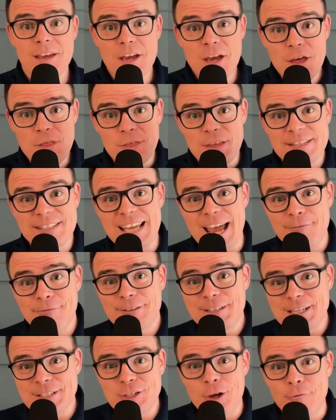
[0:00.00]
The San
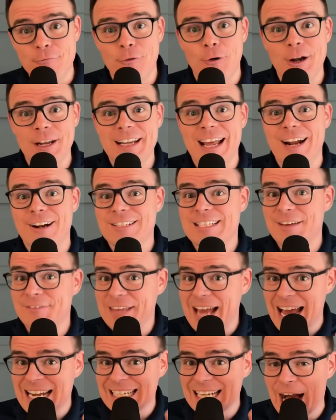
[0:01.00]
Francisco 49ers have
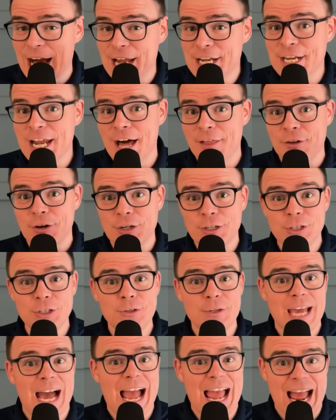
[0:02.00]
gotten another glue
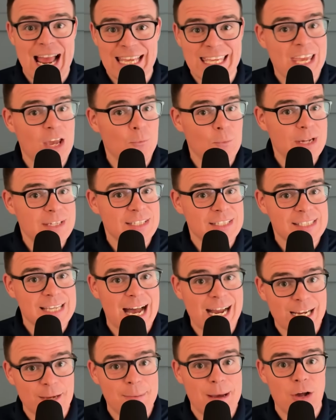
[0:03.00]
guy. I can't wait to
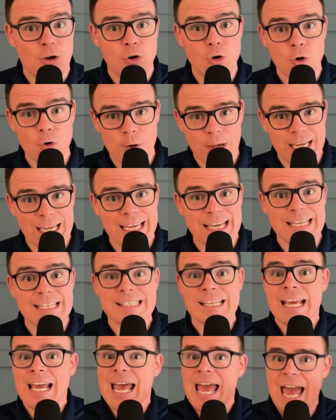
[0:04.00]
talk about who he is.
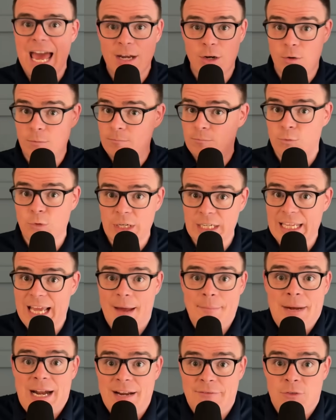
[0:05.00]
And really, I'm
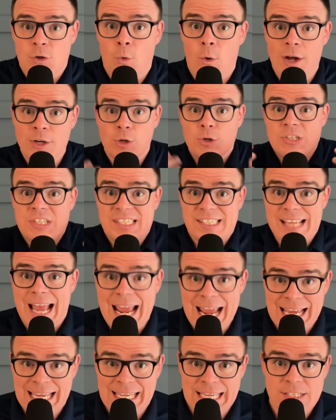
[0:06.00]
not even the one who's
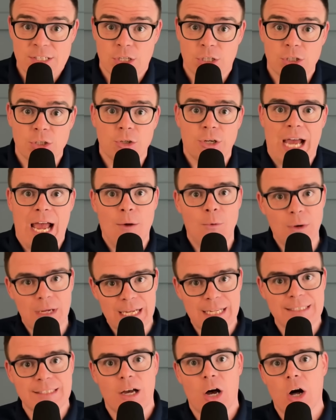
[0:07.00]
saying he's a glue guy. We'll
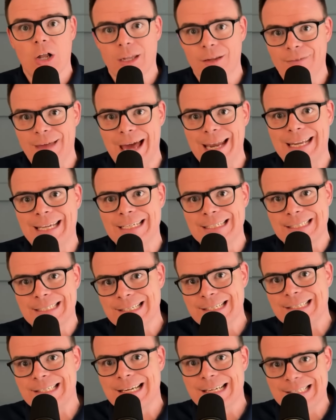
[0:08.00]
get to all of that in
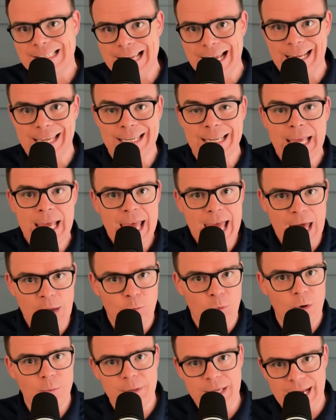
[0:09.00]
just a second and
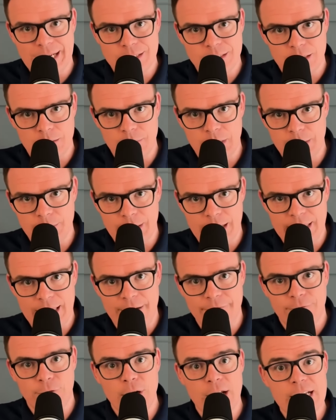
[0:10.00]
what we actually mean by
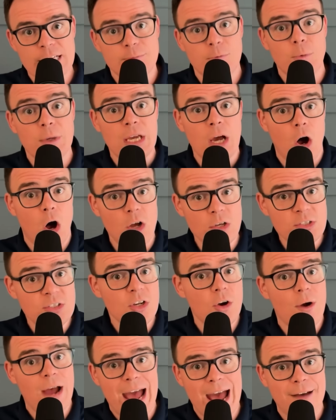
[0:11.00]
that phrase. But we
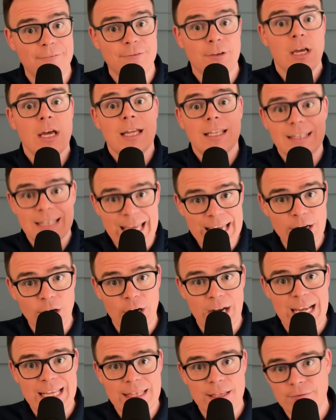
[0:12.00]
also have later
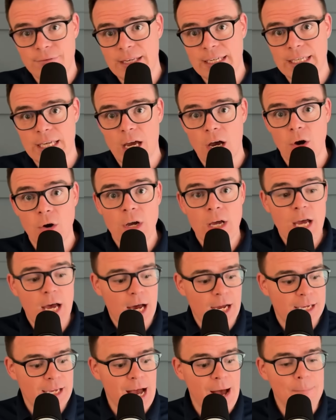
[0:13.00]
in the video
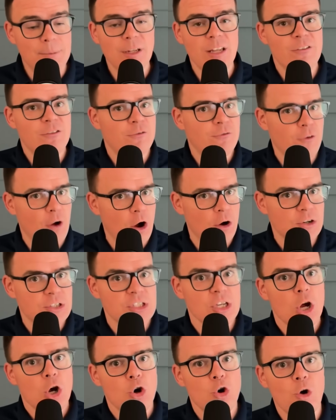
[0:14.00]
a couple of folks
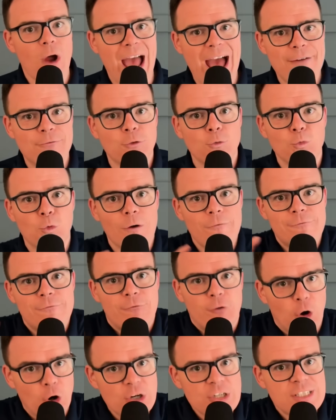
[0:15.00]
who have
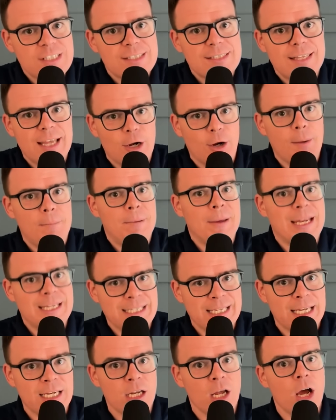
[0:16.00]
reversed their
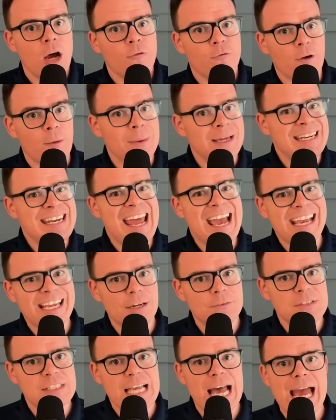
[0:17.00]
opinion from a
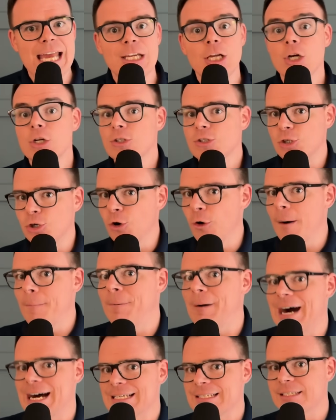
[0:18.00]
negative side to a
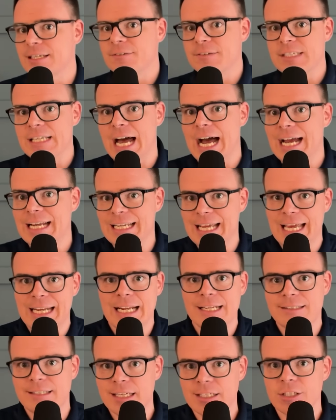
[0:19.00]
positive side. And I
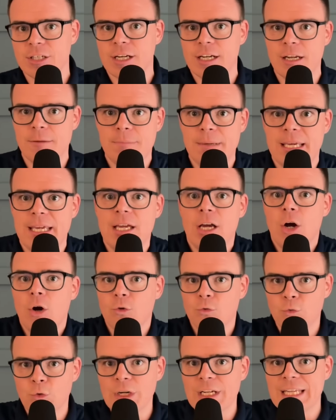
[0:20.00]
think they're going to be
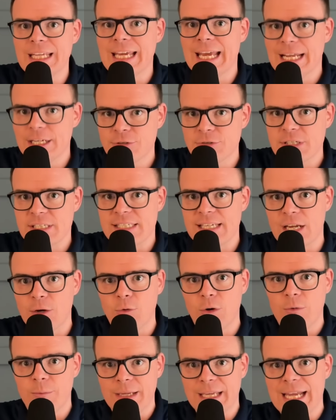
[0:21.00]
really interesting
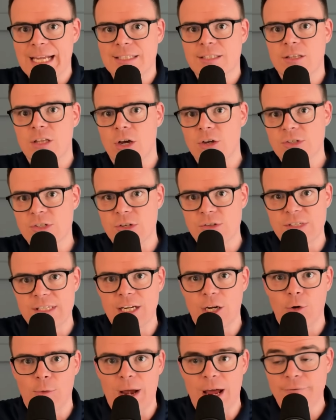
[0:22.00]
when we get to those. So
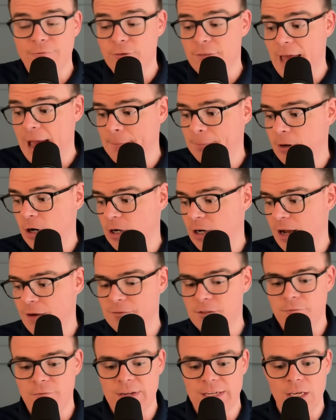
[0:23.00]
stick around for that part of
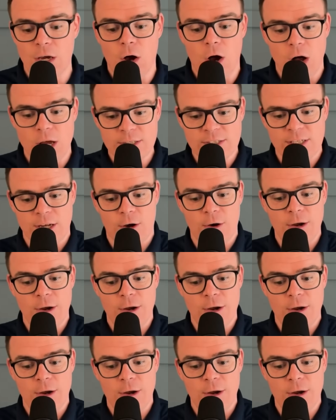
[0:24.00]
the video. Also,